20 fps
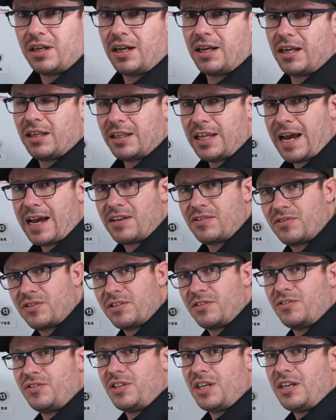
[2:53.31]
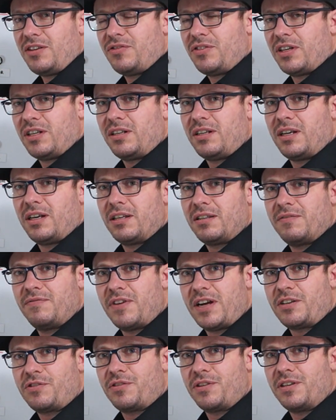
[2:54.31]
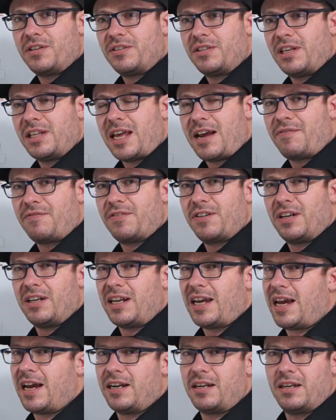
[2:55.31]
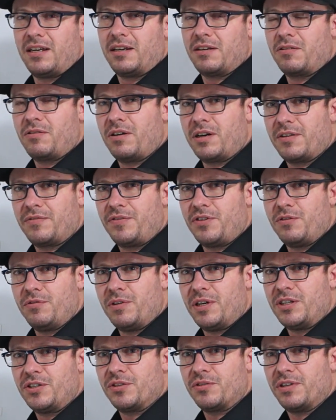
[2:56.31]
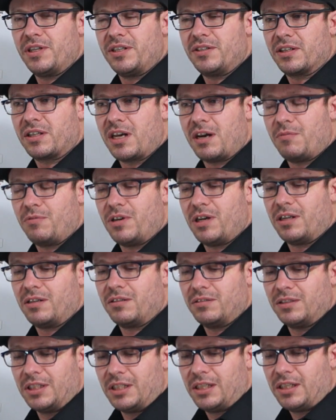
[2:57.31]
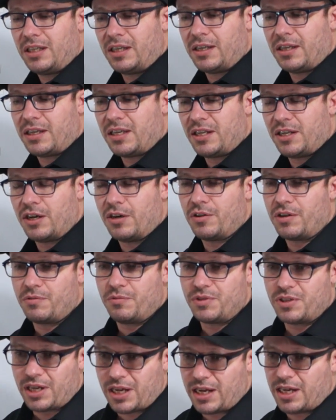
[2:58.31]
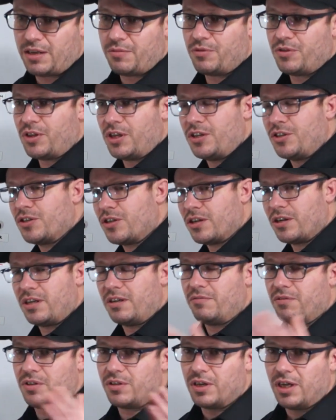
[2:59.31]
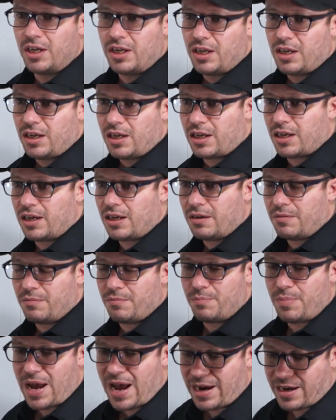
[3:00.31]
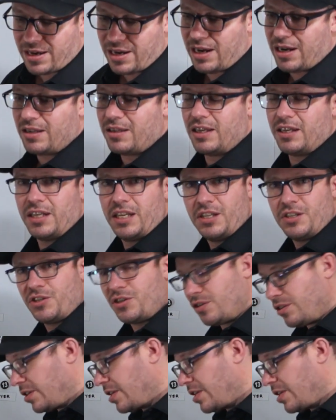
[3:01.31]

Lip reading: last season. The veteran South African had quite a few injuries. You know, he was in, he was injured, he was back in and then injured